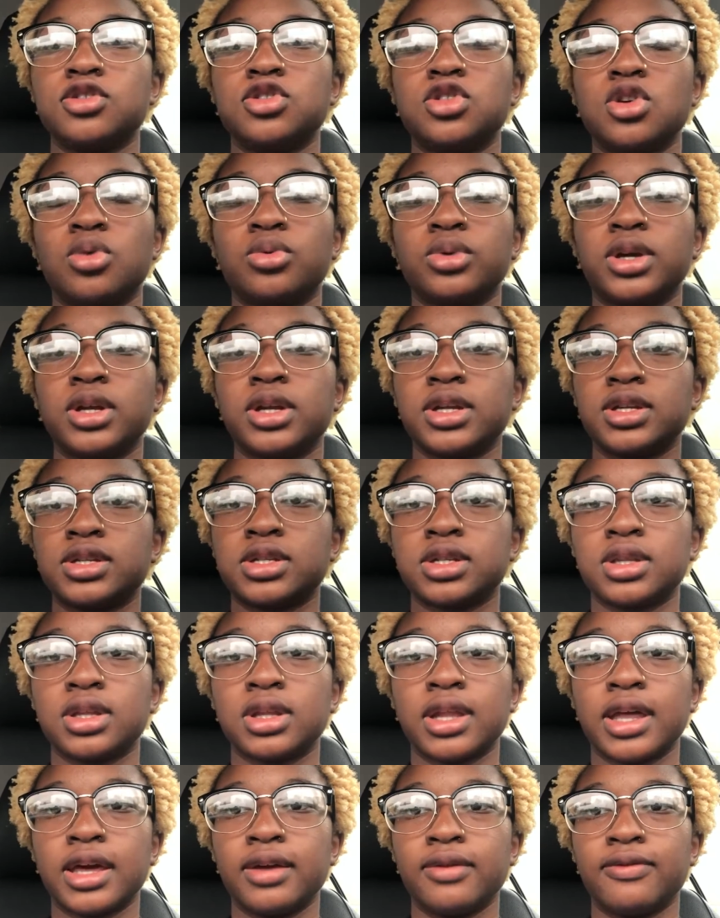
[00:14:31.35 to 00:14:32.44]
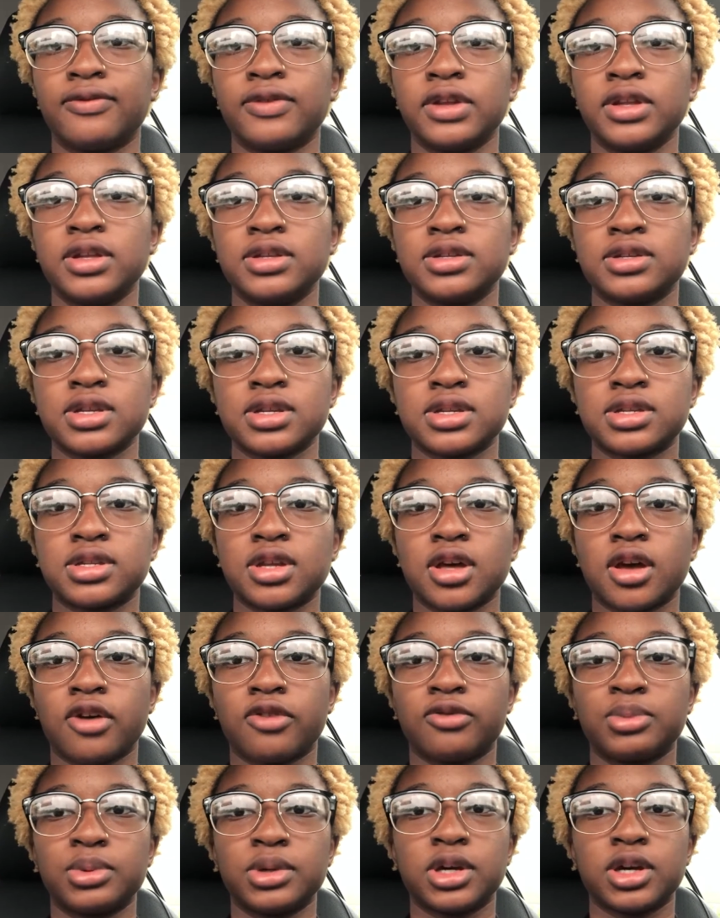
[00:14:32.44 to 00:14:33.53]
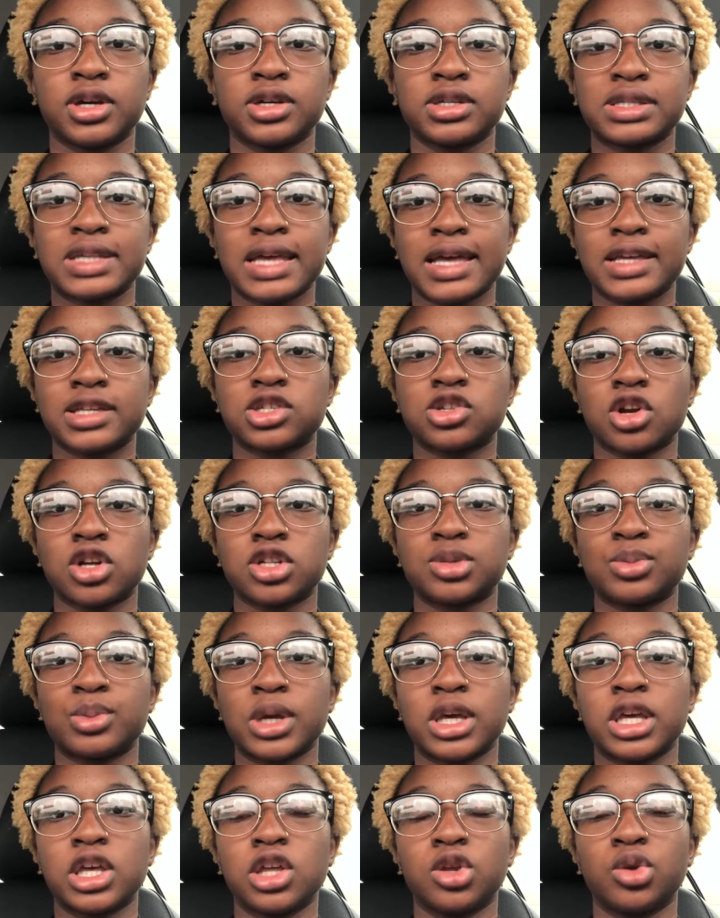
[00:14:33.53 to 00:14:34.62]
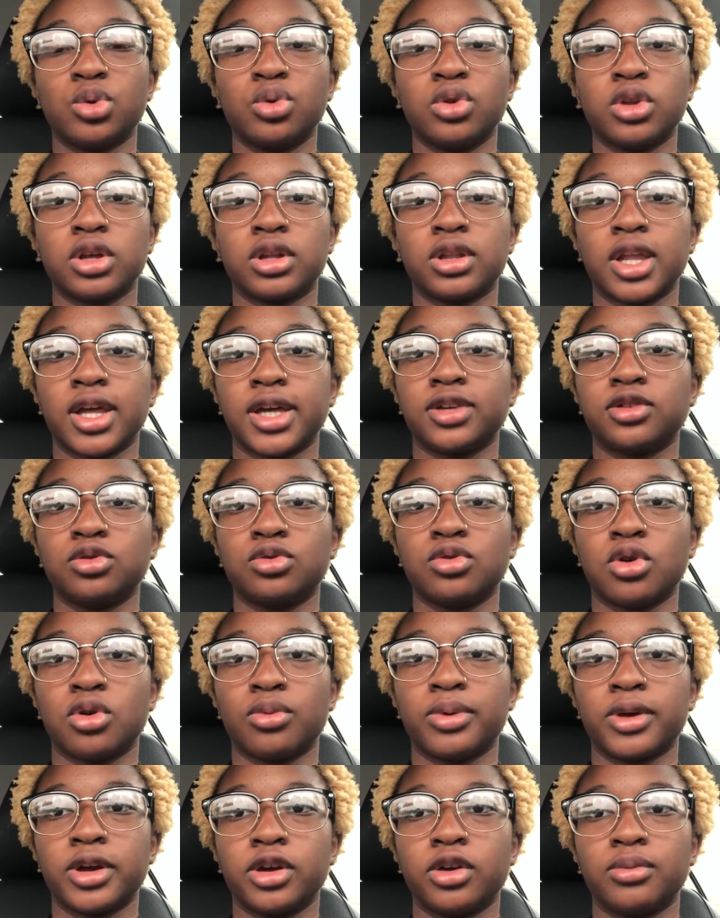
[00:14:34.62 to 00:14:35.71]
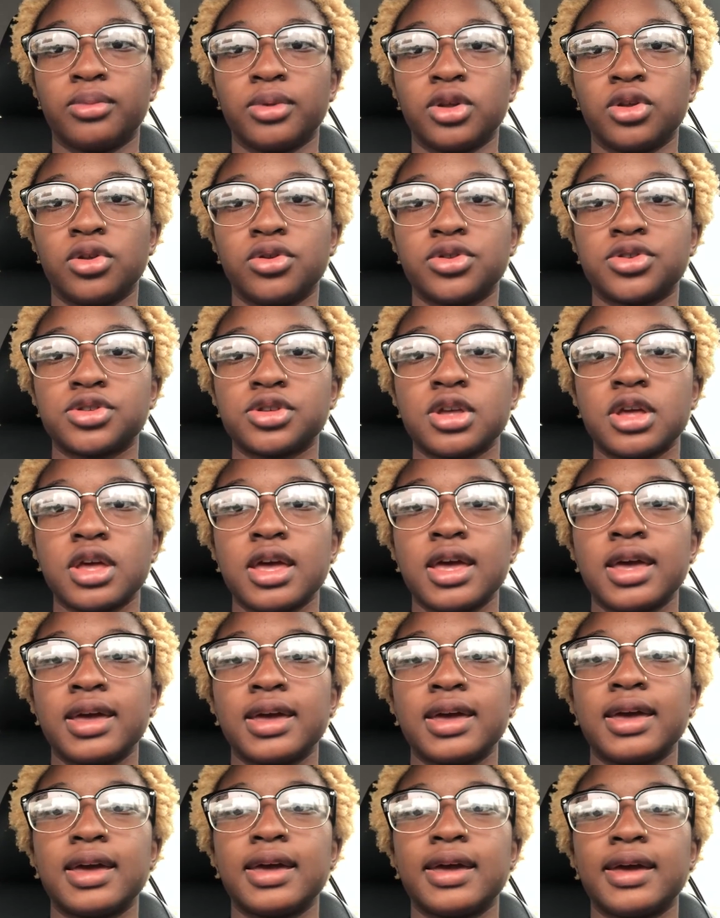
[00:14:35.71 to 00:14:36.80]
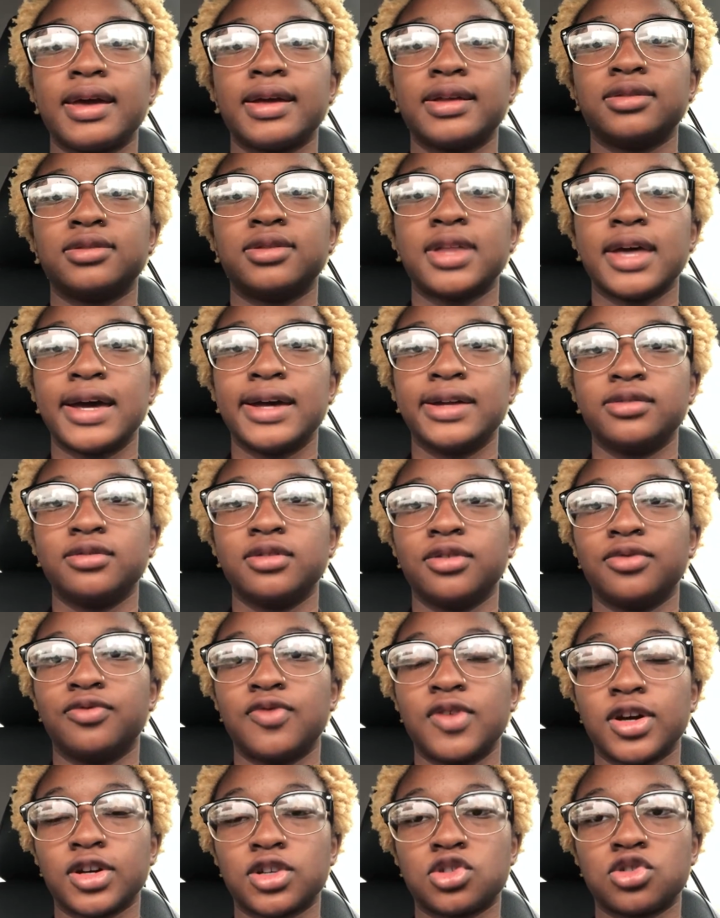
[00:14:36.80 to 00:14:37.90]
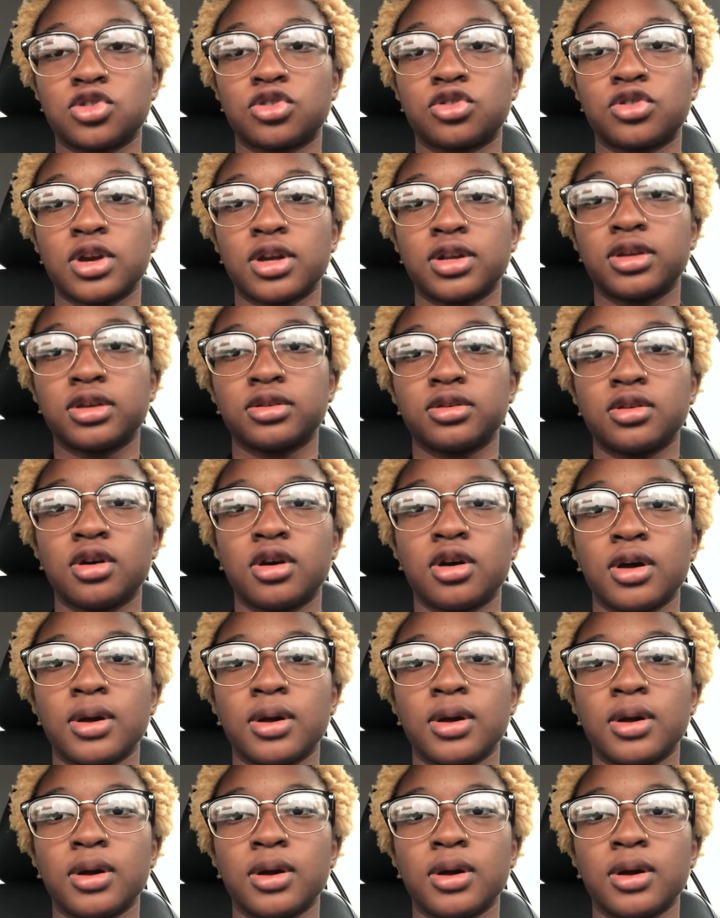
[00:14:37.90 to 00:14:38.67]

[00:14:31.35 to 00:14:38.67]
Don't get into the late fees and stuff, because that starts making you look like you don't pay your bills, and that affects your credit